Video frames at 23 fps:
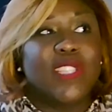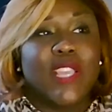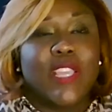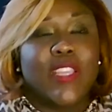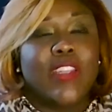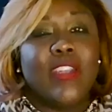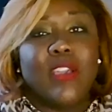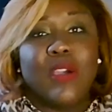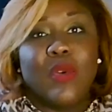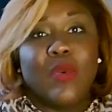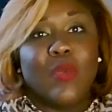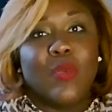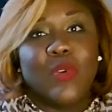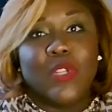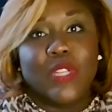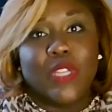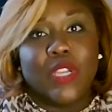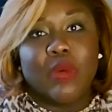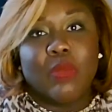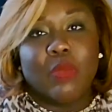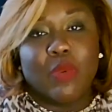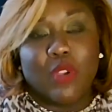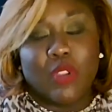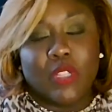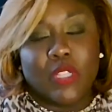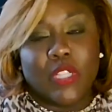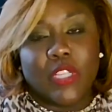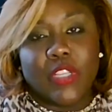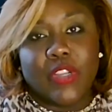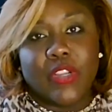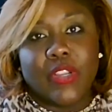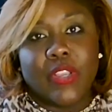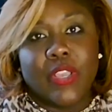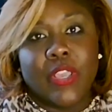They don't want to come work
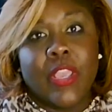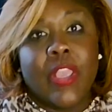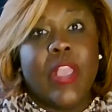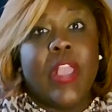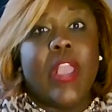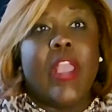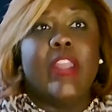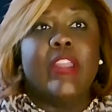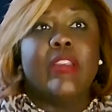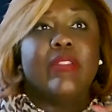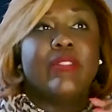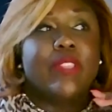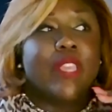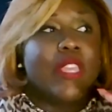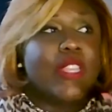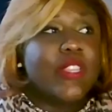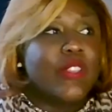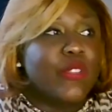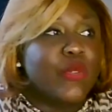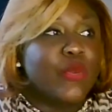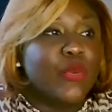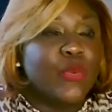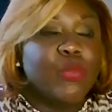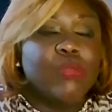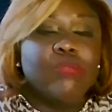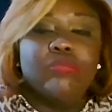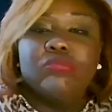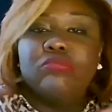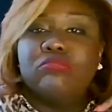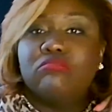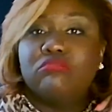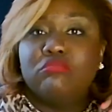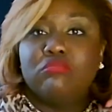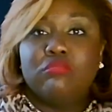there. And if they do,
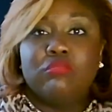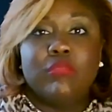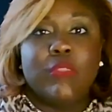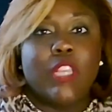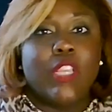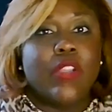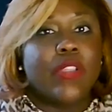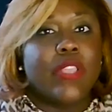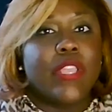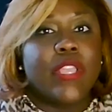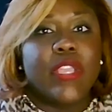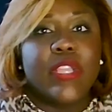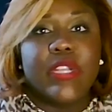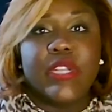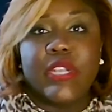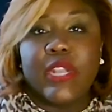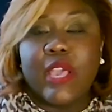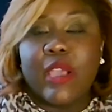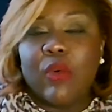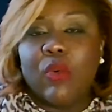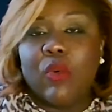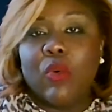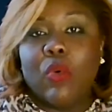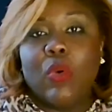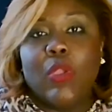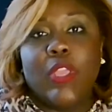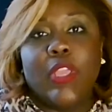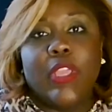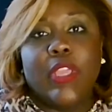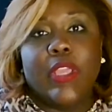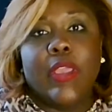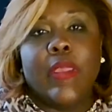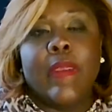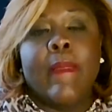they're in and out
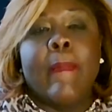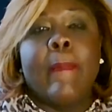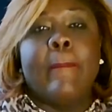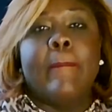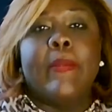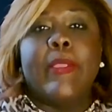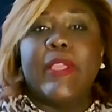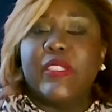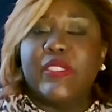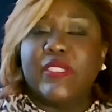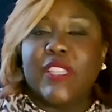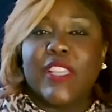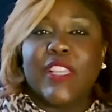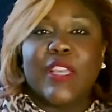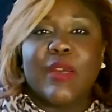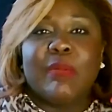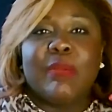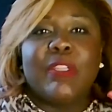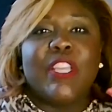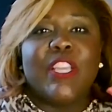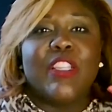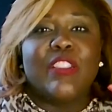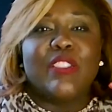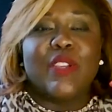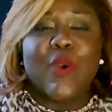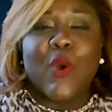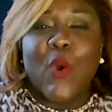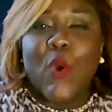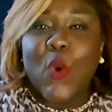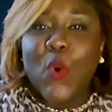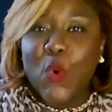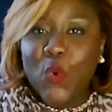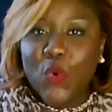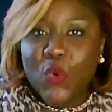quick because that company has a
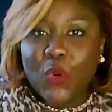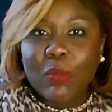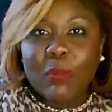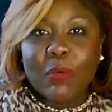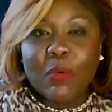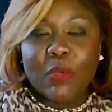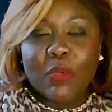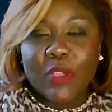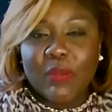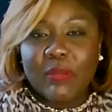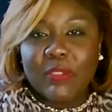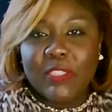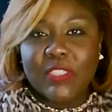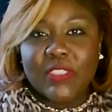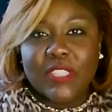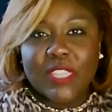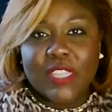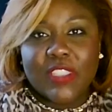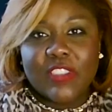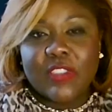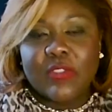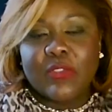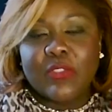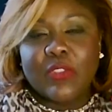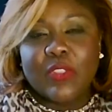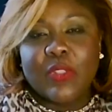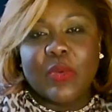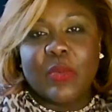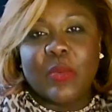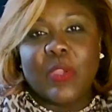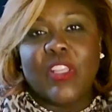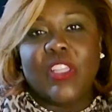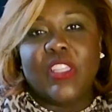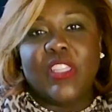horrible reputation for
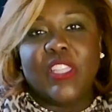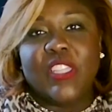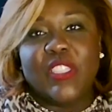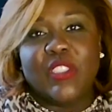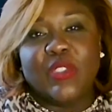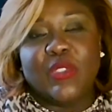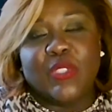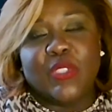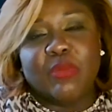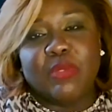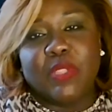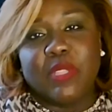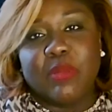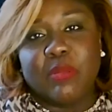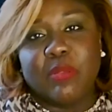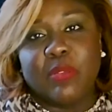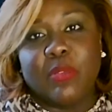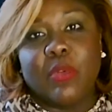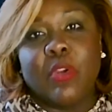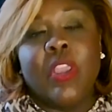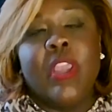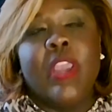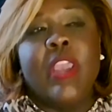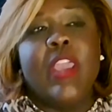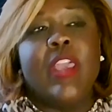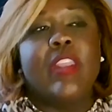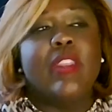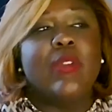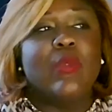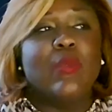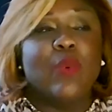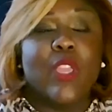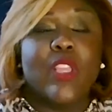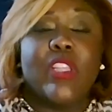the way that they treat people
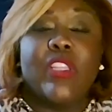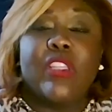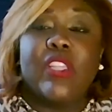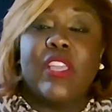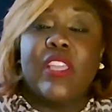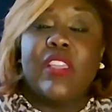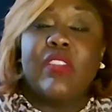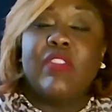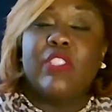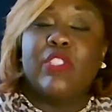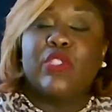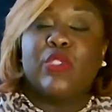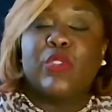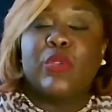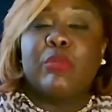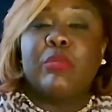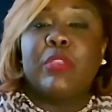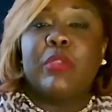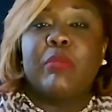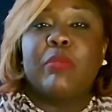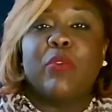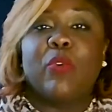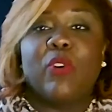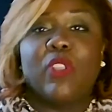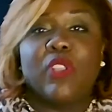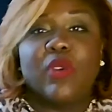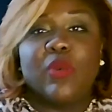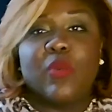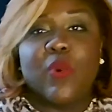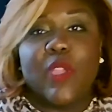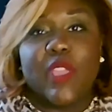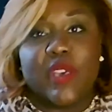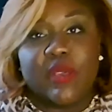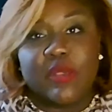and the way that they even treat people on
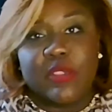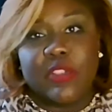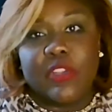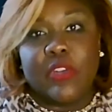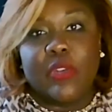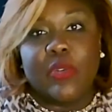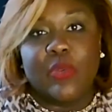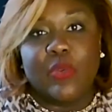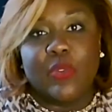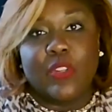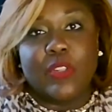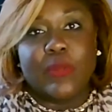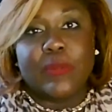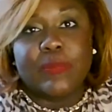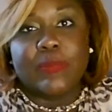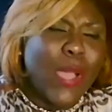the way out the door.